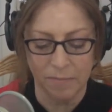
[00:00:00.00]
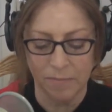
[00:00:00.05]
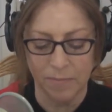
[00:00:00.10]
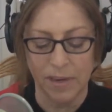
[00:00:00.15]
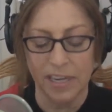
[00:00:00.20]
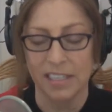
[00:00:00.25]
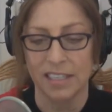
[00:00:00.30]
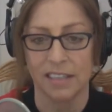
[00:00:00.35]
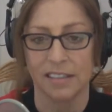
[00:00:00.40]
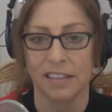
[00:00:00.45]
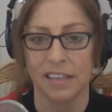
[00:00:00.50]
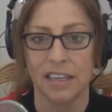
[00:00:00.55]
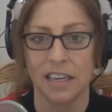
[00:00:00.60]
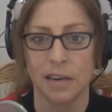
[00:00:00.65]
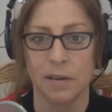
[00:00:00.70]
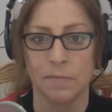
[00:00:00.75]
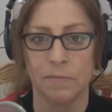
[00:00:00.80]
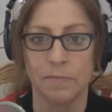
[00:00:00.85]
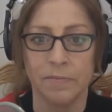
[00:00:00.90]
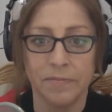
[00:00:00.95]
basically
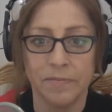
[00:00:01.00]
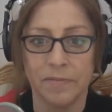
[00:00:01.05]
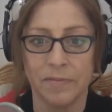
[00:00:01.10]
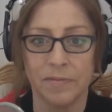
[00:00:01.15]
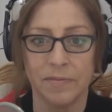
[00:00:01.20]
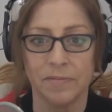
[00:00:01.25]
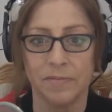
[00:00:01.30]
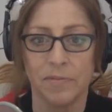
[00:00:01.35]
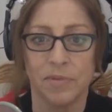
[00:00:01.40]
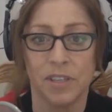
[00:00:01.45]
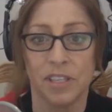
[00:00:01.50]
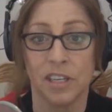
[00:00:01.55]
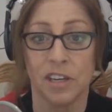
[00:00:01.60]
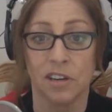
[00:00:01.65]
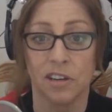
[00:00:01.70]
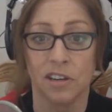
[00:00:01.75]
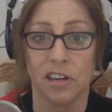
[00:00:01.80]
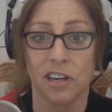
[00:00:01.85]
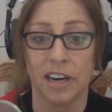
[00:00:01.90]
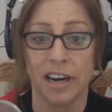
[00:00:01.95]
keep
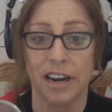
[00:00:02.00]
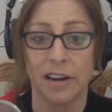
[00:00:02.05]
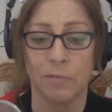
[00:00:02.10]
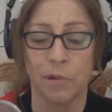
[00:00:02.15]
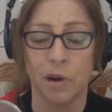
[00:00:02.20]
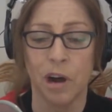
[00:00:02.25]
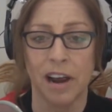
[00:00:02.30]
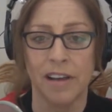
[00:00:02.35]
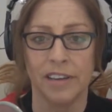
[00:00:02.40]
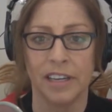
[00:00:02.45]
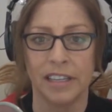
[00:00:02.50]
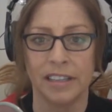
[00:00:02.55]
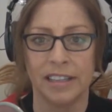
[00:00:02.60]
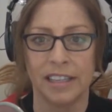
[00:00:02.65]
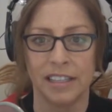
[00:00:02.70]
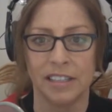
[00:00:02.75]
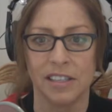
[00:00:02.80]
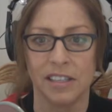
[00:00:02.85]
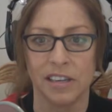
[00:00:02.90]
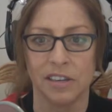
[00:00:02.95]
secure and private
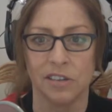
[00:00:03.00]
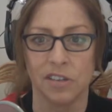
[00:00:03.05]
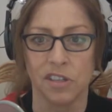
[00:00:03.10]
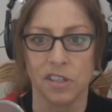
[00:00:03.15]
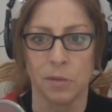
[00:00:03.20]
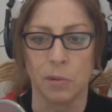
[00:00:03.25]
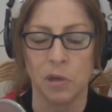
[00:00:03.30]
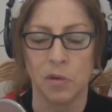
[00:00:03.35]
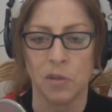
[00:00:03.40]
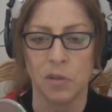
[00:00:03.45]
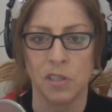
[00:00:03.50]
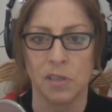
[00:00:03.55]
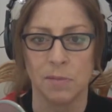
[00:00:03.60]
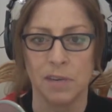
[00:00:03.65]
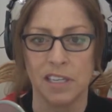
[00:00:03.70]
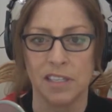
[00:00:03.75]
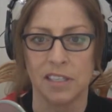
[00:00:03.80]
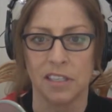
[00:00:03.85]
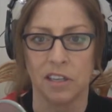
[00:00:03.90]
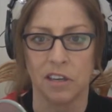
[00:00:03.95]
things that are supposed to
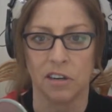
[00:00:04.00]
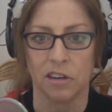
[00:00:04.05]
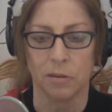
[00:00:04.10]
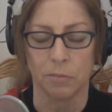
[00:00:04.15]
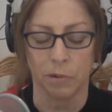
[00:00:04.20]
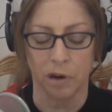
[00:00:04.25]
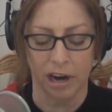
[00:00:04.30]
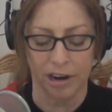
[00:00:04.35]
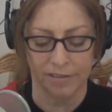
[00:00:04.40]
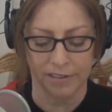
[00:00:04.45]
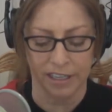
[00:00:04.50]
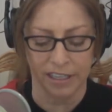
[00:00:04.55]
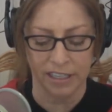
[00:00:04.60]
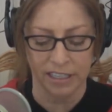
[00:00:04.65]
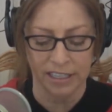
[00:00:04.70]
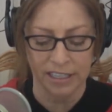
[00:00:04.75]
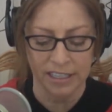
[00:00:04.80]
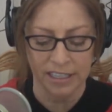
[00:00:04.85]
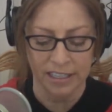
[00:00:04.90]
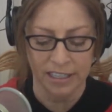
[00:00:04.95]
be secure and
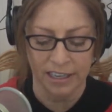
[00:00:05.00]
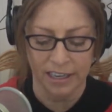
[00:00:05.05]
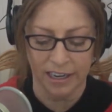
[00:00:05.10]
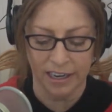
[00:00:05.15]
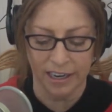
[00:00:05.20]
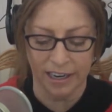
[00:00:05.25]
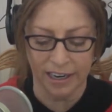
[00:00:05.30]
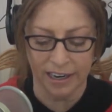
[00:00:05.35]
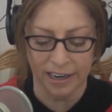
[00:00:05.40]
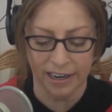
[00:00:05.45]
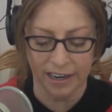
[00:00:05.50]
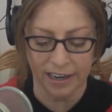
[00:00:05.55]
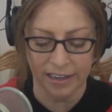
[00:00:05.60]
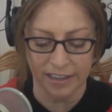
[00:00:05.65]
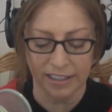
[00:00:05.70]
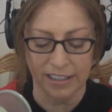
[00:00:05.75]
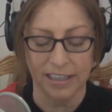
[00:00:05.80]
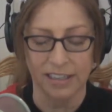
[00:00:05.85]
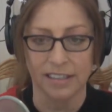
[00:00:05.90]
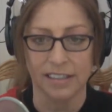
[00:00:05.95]
private,
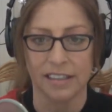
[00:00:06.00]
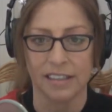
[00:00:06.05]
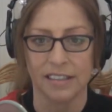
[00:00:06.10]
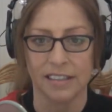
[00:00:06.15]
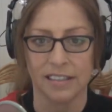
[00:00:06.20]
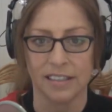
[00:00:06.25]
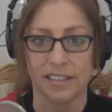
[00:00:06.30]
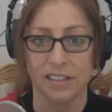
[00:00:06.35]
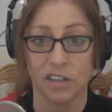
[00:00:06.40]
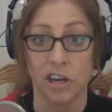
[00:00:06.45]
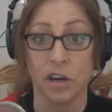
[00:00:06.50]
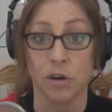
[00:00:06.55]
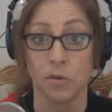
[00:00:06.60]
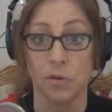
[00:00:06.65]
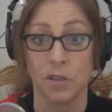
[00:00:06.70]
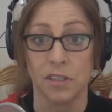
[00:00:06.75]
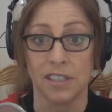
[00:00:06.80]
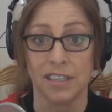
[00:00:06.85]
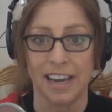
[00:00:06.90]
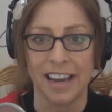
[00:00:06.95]
is
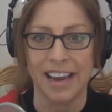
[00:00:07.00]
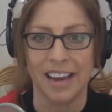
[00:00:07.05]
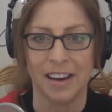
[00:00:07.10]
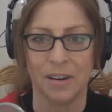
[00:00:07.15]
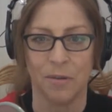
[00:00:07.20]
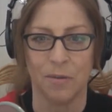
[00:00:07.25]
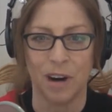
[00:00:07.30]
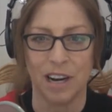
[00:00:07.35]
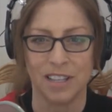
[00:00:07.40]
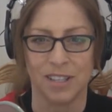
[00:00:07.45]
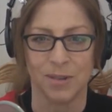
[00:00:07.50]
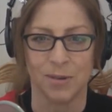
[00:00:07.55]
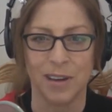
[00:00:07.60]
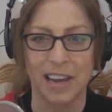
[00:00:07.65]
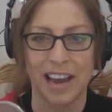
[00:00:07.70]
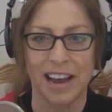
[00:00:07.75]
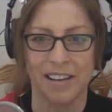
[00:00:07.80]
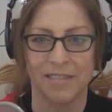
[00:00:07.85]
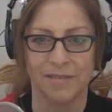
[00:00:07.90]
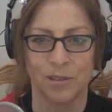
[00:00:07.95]
toast once we
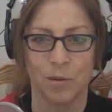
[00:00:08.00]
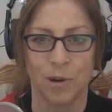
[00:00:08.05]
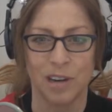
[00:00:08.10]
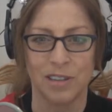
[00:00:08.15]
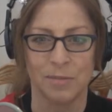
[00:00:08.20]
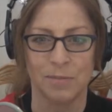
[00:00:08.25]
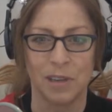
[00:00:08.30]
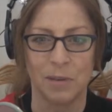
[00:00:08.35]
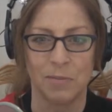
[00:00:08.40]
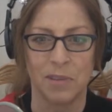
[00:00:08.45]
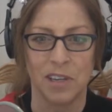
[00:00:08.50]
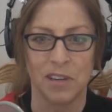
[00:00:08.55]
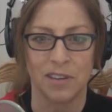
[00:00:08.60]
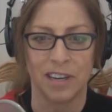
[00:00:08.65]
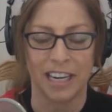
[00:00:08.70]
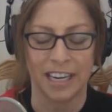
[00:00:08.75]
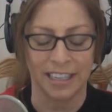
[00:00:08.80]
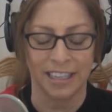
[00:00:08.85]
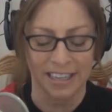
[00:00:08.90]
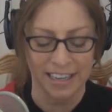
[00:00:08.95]
have quantum
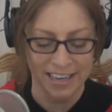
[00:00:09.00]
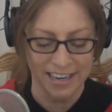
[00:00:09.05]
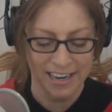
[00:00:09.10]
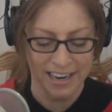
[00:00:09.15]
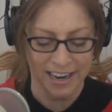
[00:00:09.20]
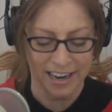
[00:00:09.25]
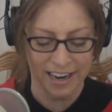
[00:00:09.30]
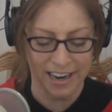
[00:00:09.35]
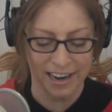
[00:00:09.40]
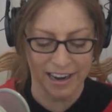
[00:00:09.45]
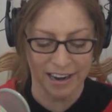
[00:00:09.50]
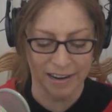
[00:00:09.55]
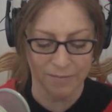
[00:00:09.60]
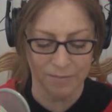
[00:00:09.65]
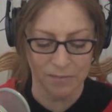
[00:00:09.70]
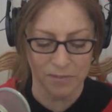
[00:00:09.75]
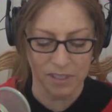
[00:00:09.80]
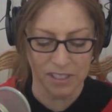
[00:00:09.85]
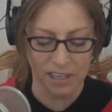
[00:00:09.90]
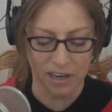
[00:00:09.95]
computing.
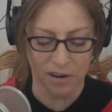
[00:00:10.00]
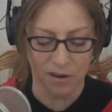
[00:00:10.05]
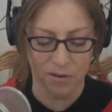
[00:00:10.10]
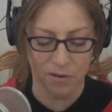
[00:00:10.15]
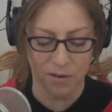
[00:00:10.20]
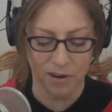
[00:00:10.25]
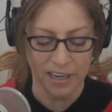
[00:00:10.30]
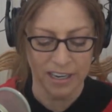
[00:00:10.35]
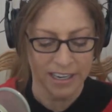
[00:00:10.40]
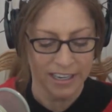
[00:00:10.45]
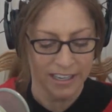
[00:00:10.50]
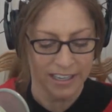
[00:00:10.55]
So